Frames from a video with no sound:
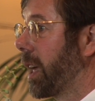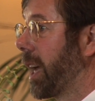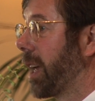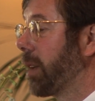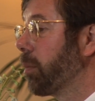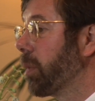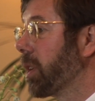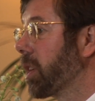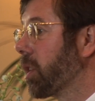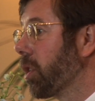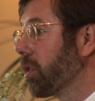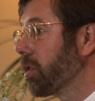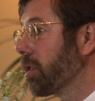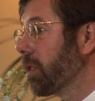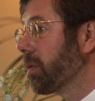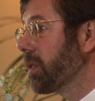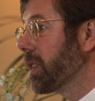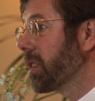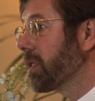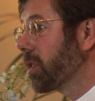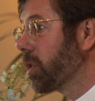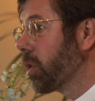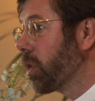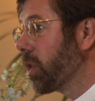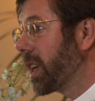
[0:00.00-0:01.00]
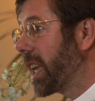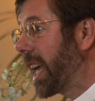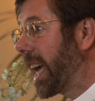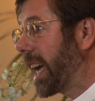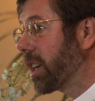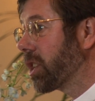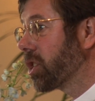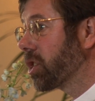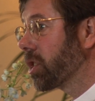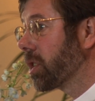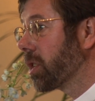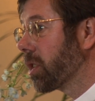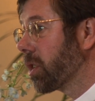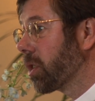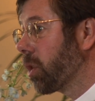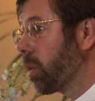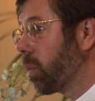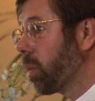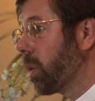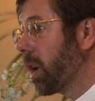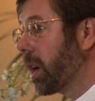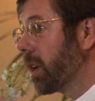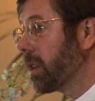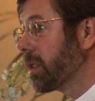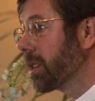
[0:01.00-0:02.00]
And because of this connection, the
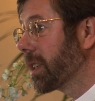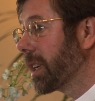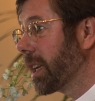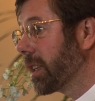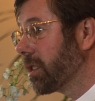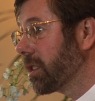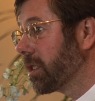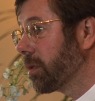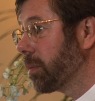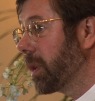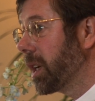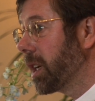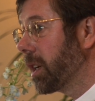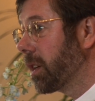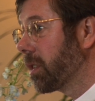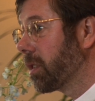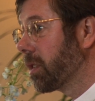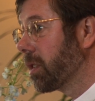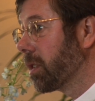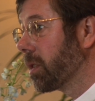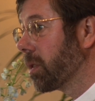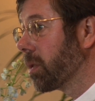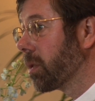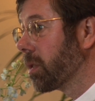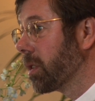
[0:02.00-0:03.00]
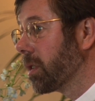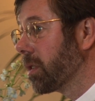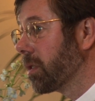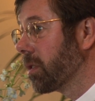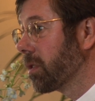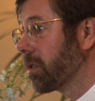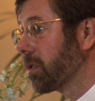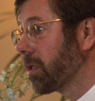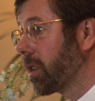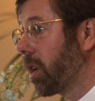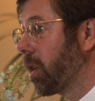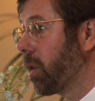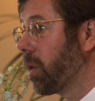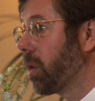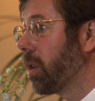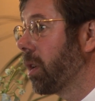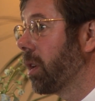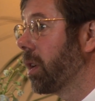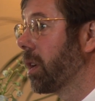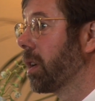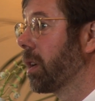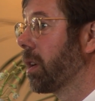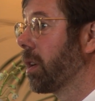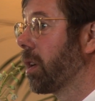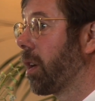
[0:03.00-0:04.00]
world can speak to you. The
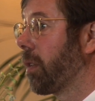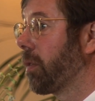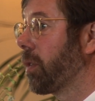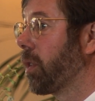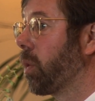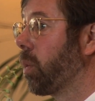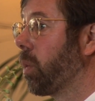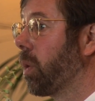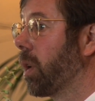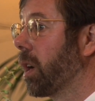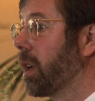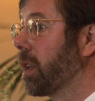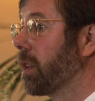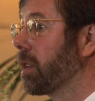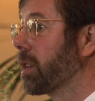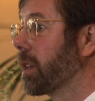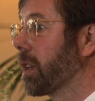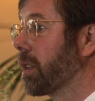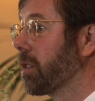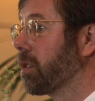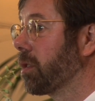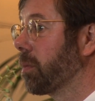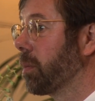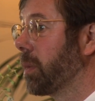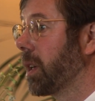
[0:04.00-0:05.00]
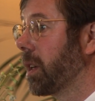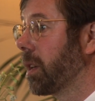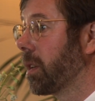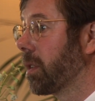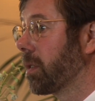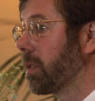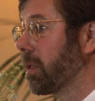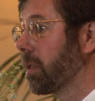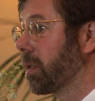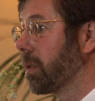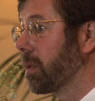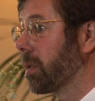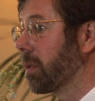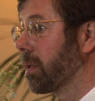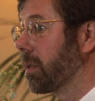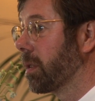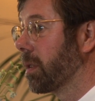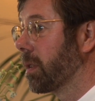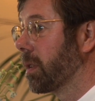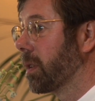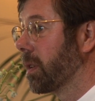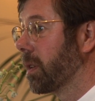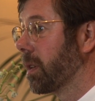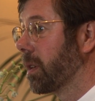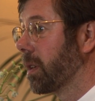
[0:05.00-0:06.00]
soul of the world can speak to you.
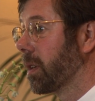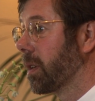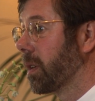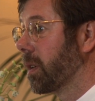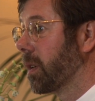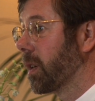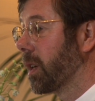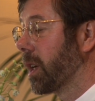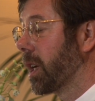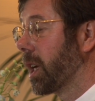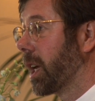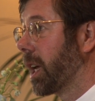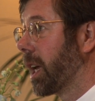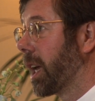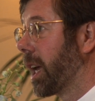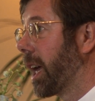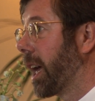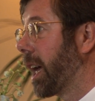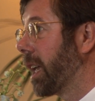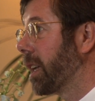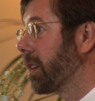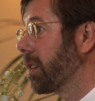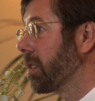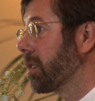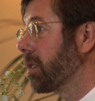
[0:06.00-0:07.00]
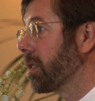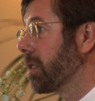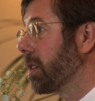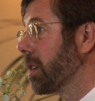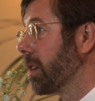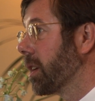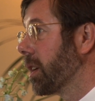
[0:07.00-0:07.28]
And